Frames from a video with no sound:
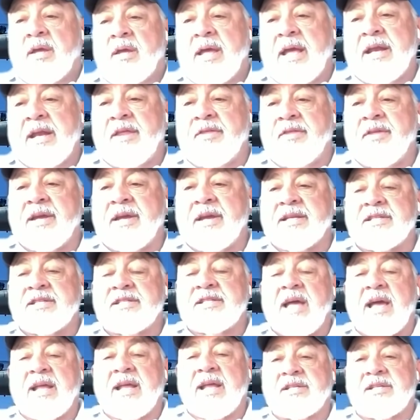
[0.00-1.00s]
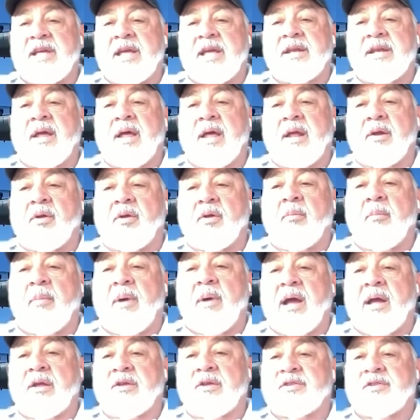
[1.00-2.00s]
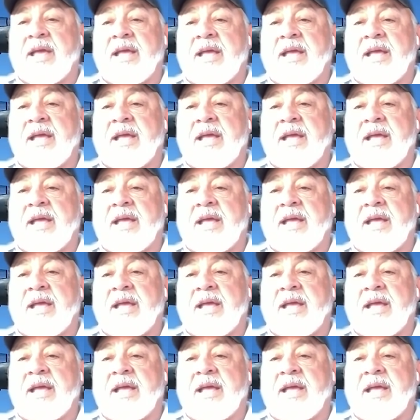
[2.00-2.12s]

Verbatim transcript: anything inside of ten nautical miles